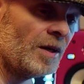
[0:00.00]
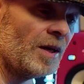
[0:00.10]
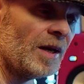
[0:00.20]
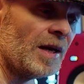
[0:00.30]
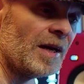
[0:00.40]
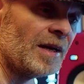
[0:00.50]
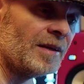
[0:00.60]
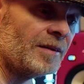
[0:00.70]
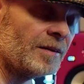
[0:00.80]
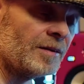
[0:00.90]

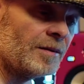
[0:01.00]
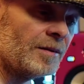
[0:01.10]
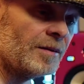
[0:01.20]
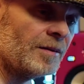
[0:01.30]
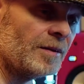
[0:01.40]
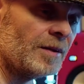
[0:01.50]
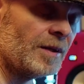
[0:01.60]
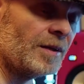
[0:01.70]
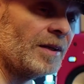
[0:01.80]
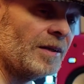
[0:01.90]
and
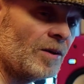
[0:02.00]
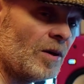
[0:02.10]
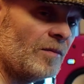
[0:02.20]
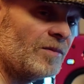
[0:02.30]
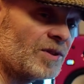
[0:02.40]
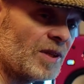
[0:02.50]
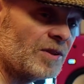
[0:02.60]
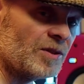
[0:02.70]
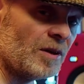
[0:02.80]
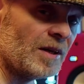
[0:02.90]
in the
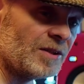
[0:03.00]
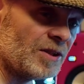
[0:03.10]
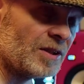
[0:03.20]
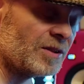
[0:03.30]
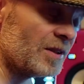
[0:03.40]
conversation that I had yesterday,